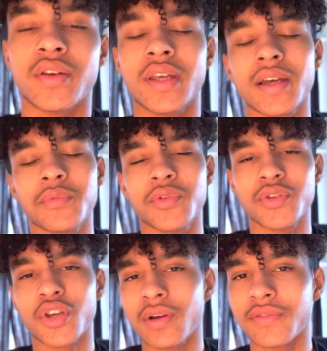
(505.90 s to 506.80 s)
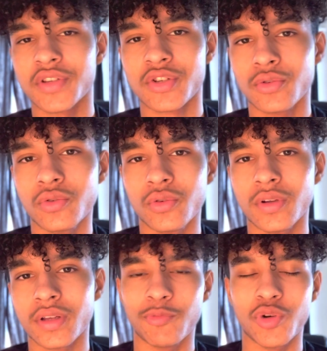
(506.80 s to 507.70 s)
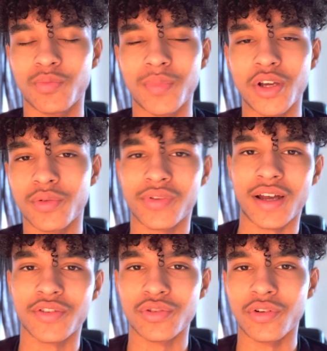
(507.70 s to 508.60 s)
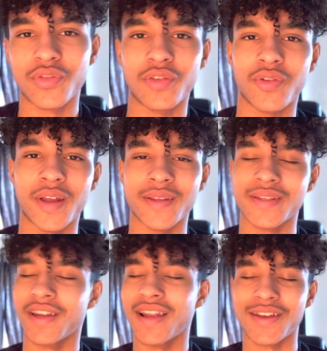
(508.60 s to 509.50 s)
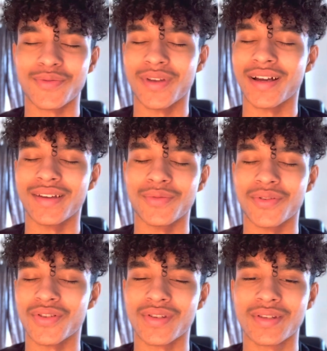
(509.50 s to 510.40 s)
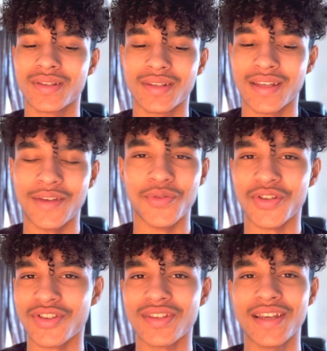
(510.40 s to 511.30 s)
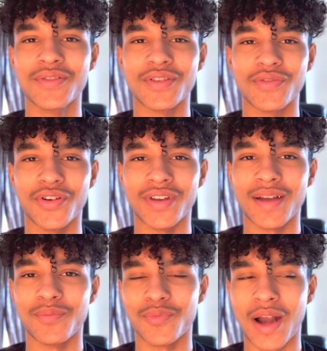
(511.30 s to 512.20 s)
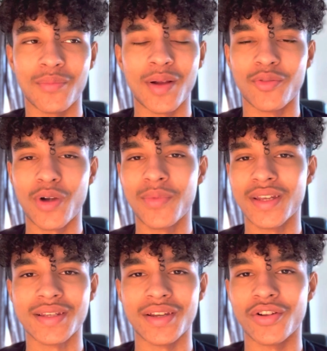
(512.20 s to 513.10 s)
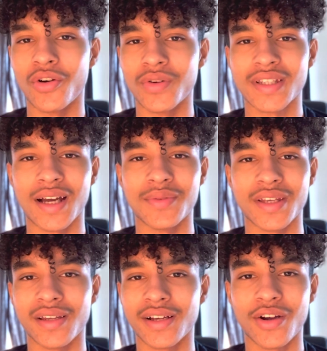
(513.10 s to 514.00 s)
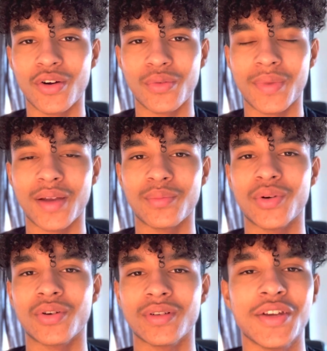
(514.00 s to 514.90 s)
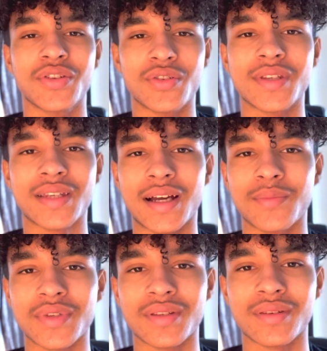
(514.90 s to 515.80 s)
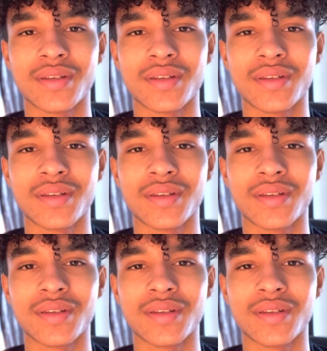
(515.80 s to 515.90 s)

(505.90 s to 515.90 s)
yeah, we would go after school, would meet up with like 2 or 3 friends. The last we had were just, it was just fun. I'm reminiscing on old times here like an old man, but it was good times and